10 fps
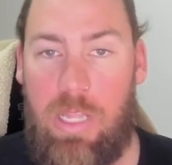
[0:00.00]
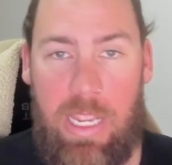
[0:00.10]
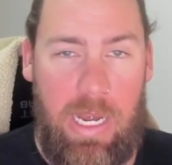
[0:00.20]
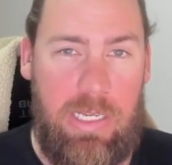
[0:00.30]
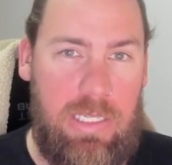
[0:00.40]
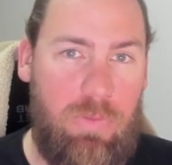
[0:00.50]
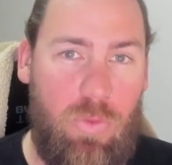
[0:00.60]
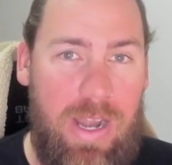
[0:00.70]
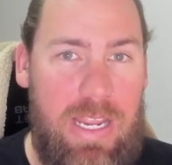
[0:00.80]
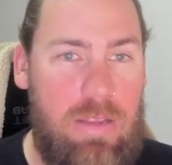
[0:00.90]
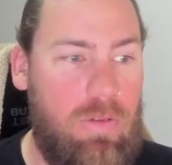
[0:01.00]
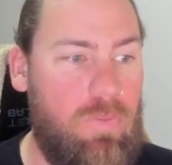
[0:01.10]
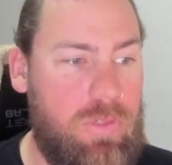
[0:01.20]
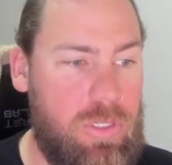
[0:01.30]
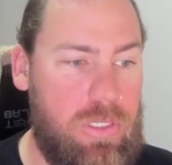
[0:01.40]
They're getting stuff ready
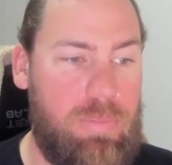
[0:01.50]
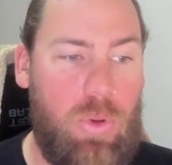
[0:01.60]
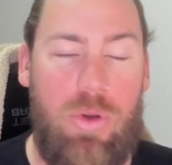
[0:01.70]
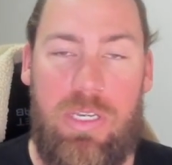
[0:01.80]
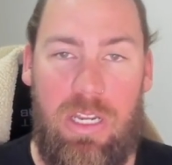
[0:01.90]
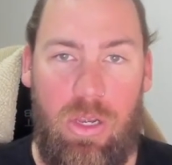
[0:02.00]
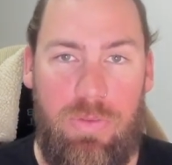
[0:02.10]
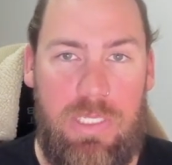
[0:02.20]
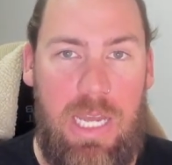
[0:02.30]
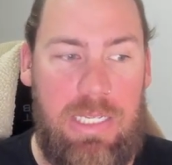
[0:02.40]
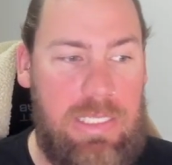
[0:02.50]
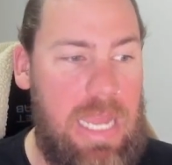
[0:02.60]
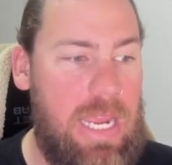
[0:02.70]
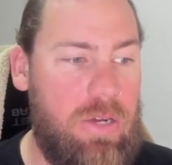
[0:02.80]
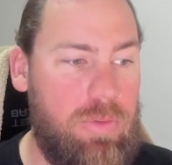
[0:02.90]
to support the Illuvitar
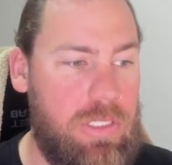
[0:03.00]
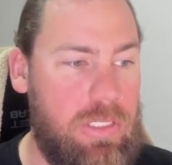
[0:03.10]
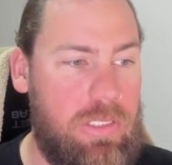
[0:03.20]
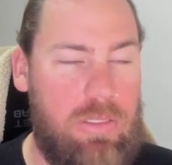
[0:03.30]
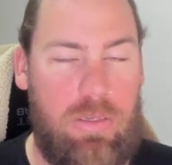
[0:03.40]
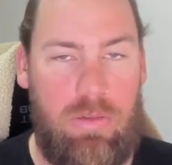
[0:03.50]
sale, which is